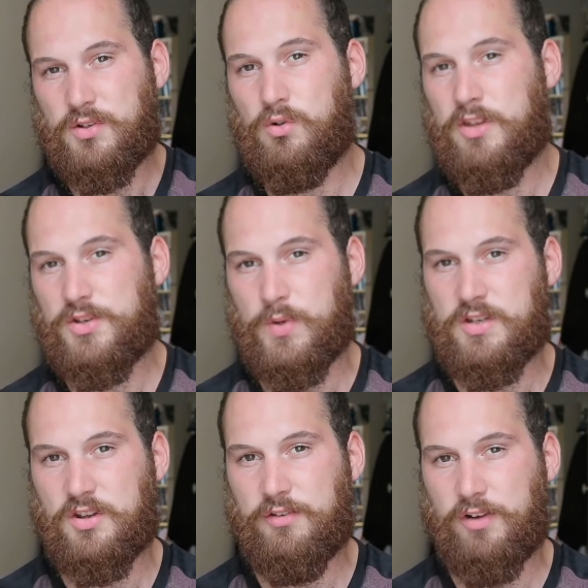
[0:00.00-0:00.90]
school this week
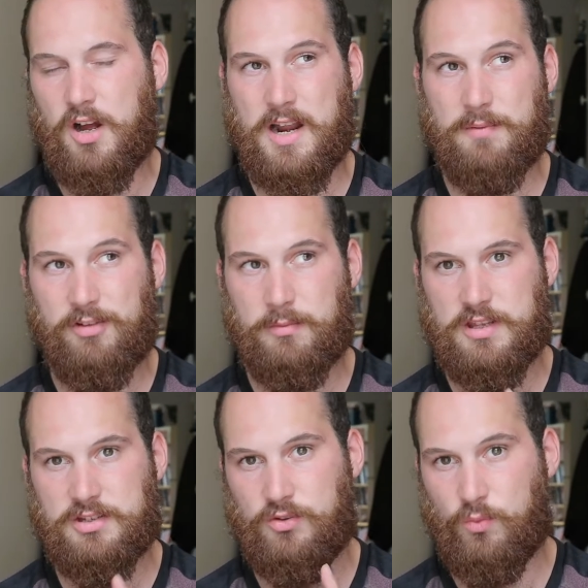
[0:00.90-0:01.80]
so far, and I'm filming
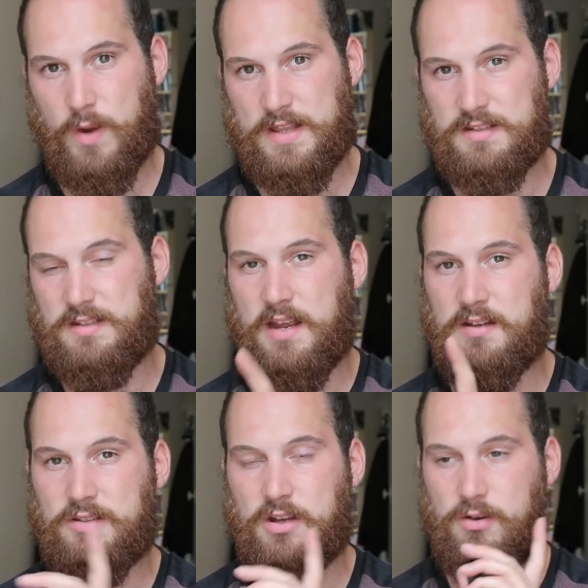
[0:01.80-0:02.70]
this on the Wednesday,
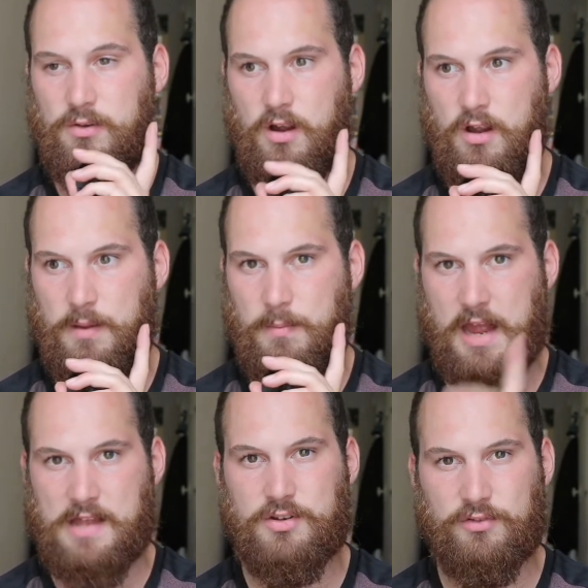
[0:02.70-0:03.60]
so um,
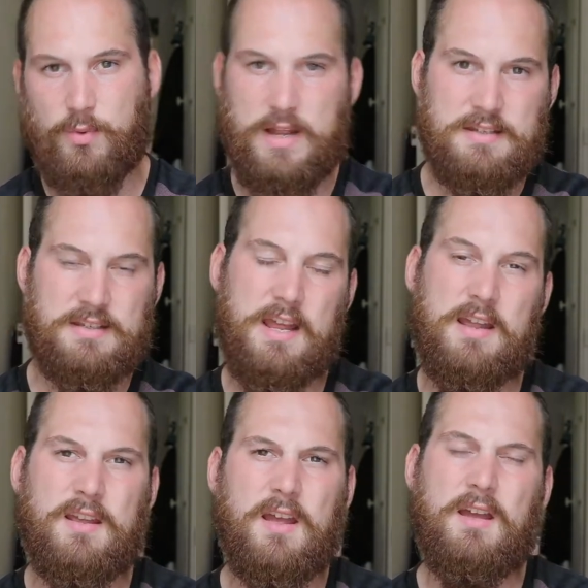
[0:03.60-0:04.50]
as of
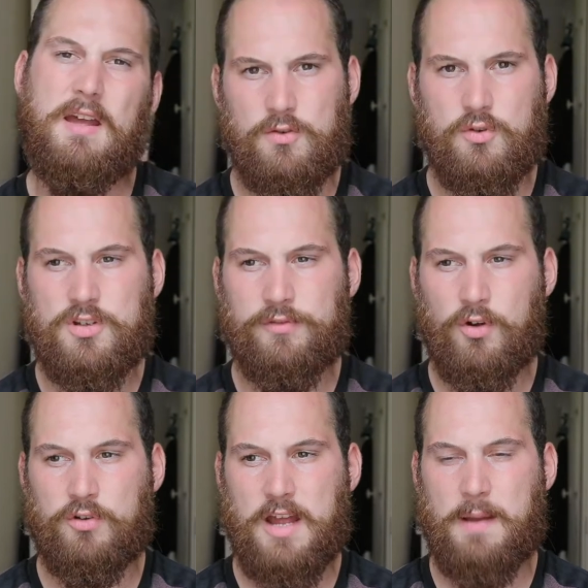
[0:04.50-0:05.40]
Wednesday, nous
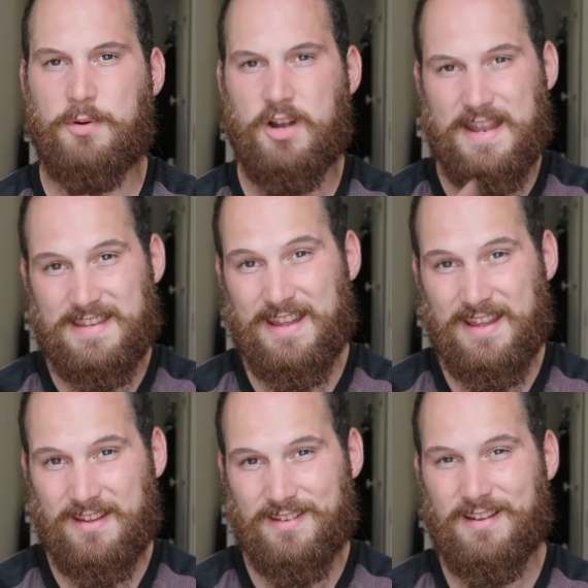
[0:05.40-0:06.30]
avons
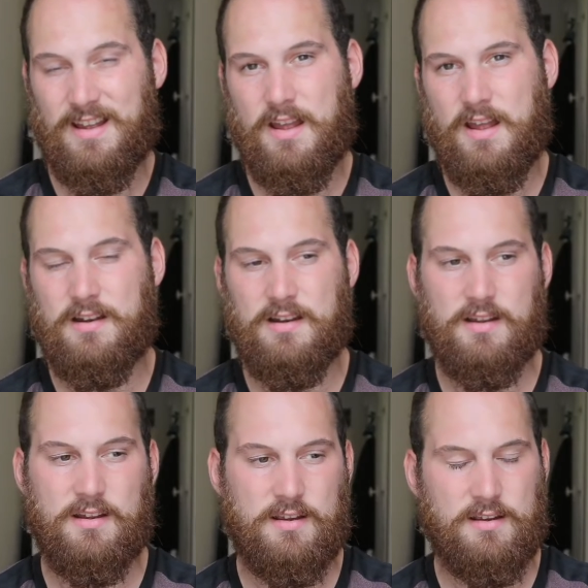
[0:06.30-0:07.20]
apprendre uh,
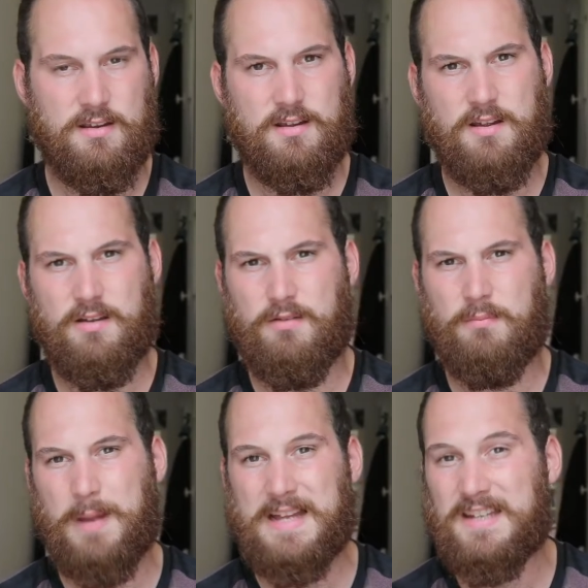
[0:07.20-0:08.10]
le
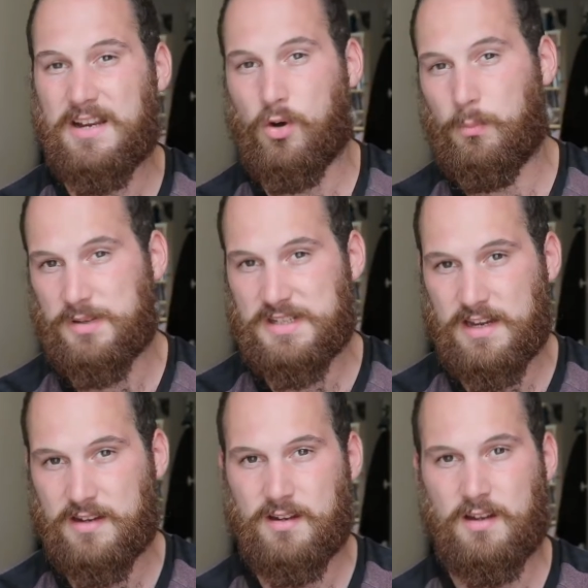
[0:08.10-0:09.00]
passé
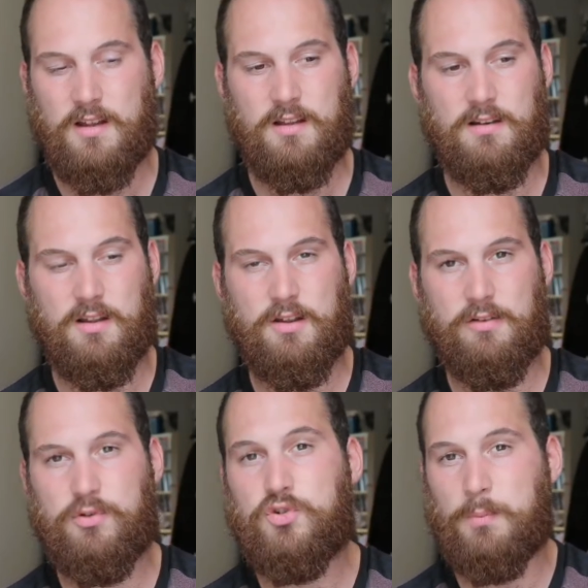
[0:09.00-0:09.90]
composé, le
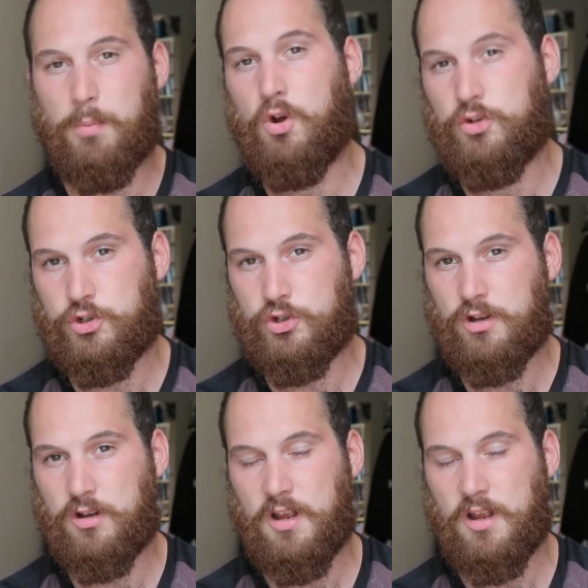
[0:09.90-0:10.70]
futur poche,